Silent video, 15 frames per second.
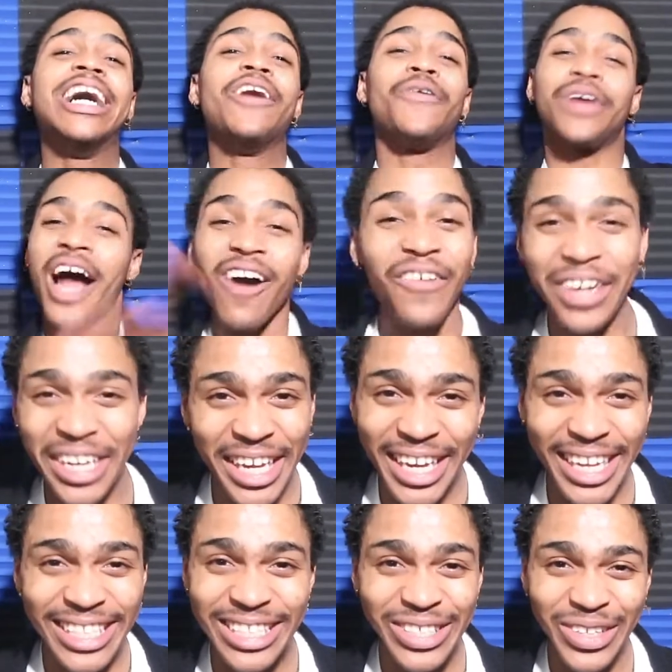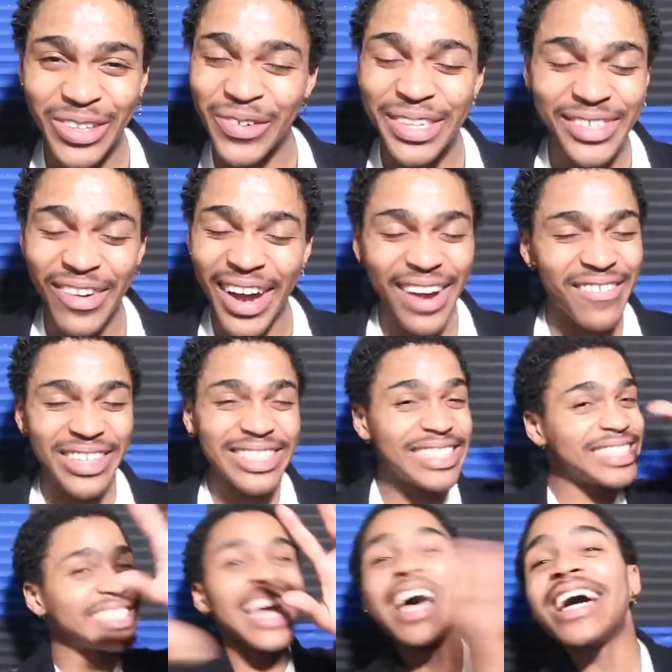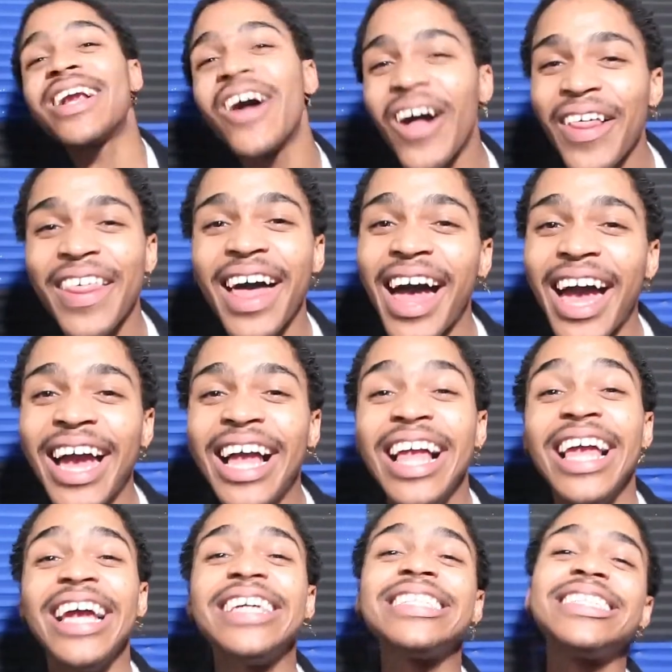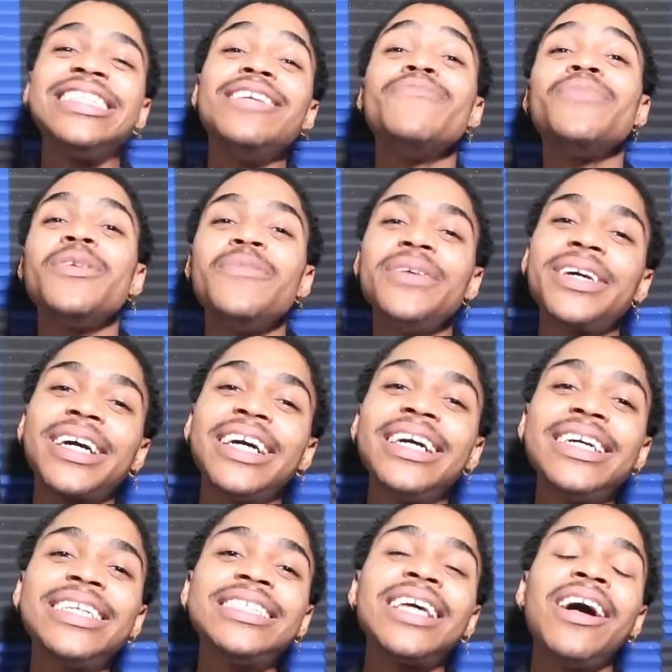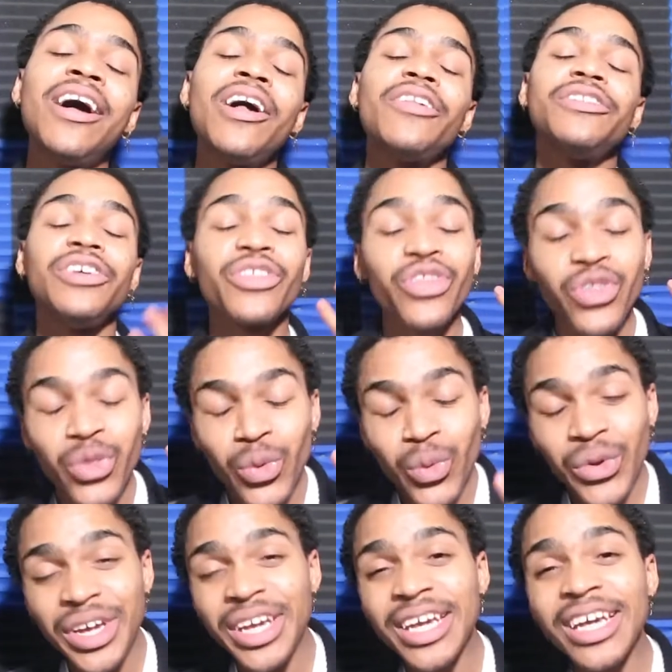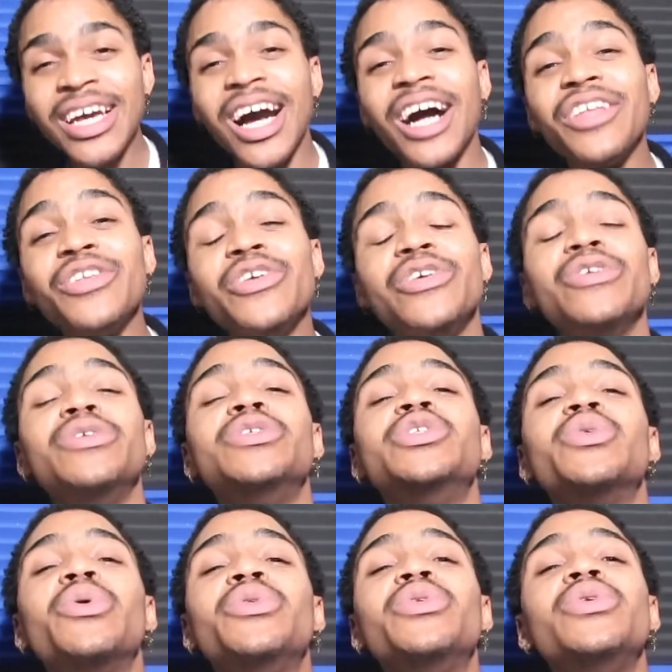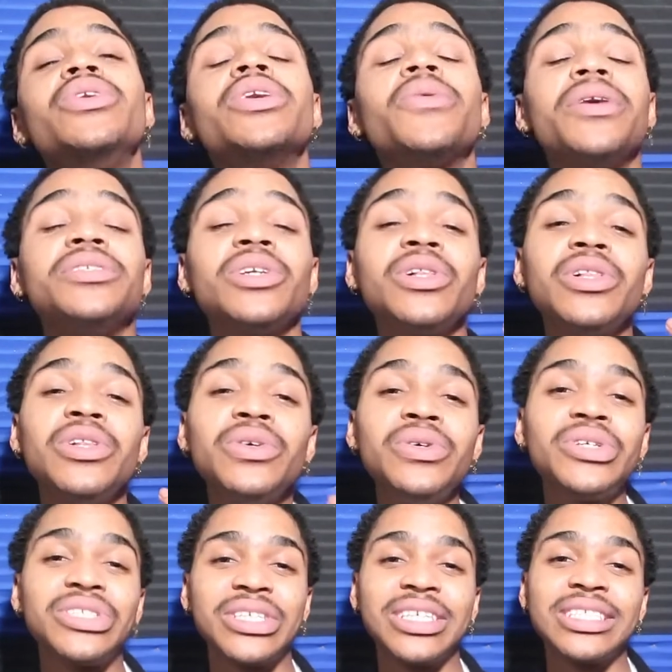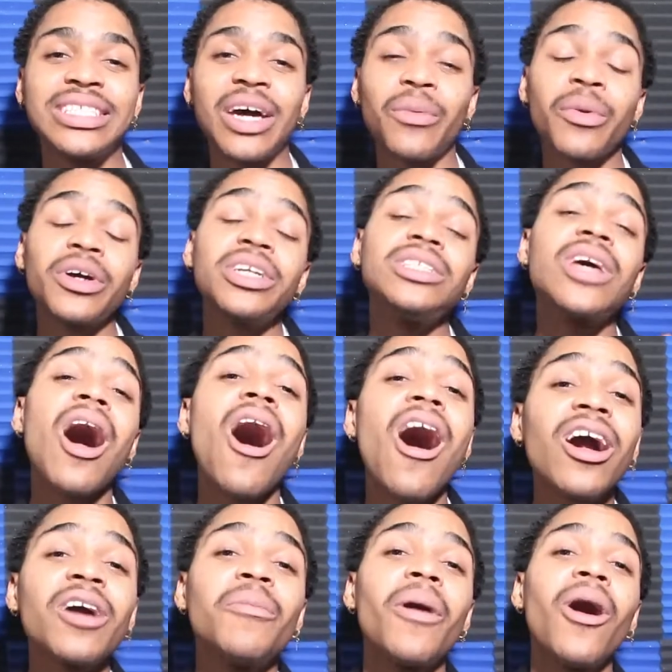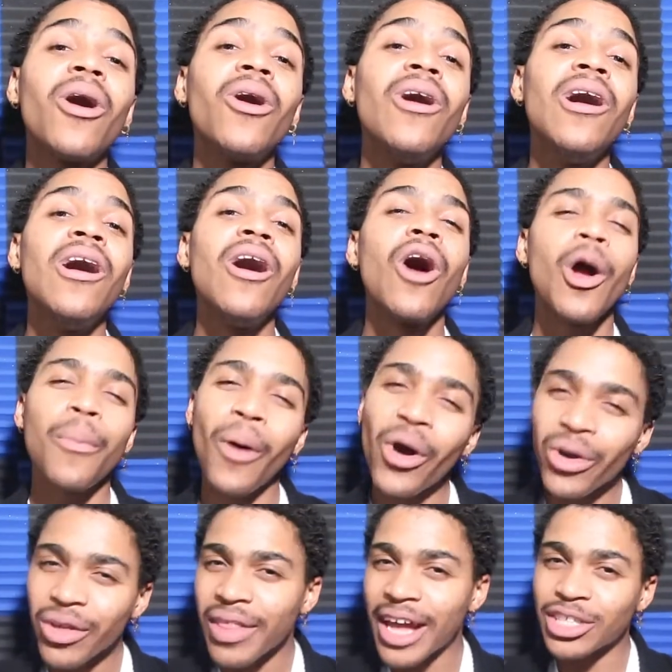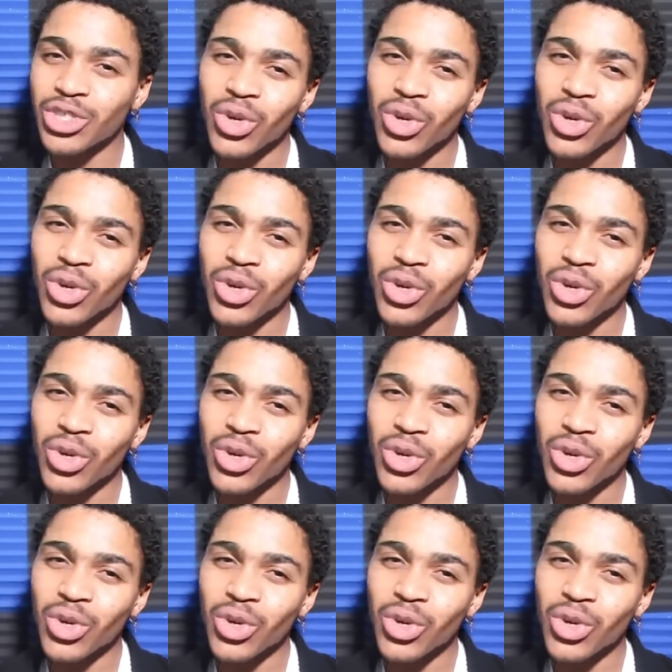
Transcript: what I want to get into, and the reason why I even said all that, is simply because the 3 unusual New Year resolutions that we're going to talk about are part of that